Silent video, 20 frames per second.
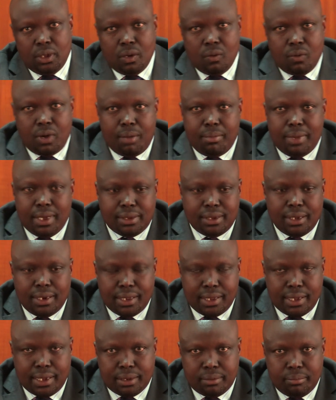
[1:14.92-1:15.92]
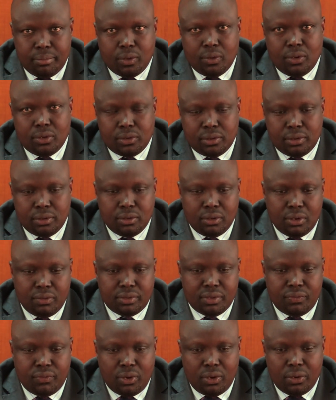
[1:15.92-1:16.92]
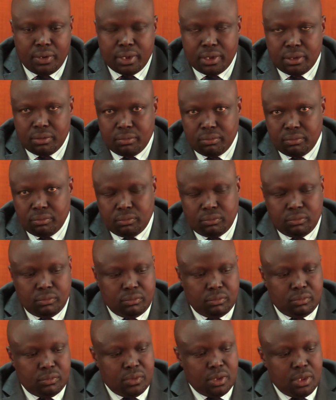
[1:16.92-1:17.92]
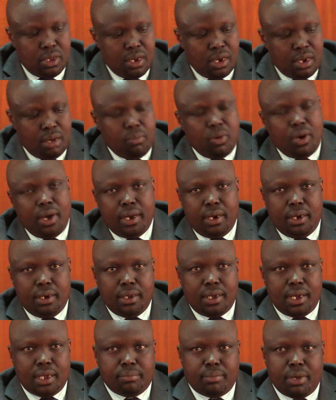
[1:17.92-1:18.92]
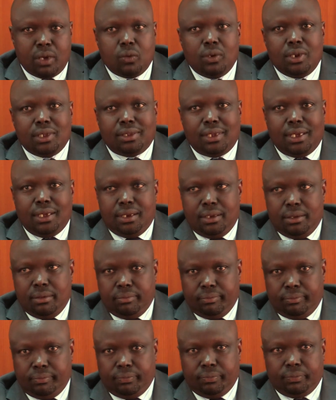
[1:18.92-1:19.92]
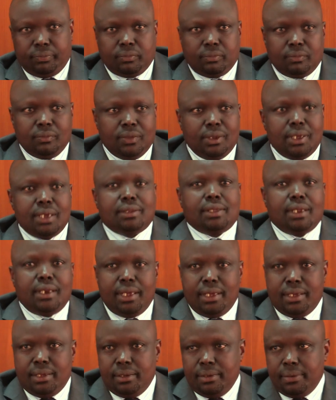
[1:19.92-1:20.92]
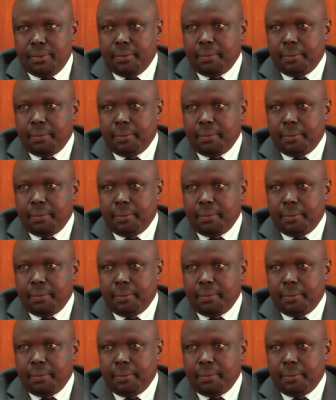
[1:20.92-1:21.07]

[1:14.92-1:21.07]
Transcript: Why am I saying that? Because of the following. Number one, as my colleague said, yesterday,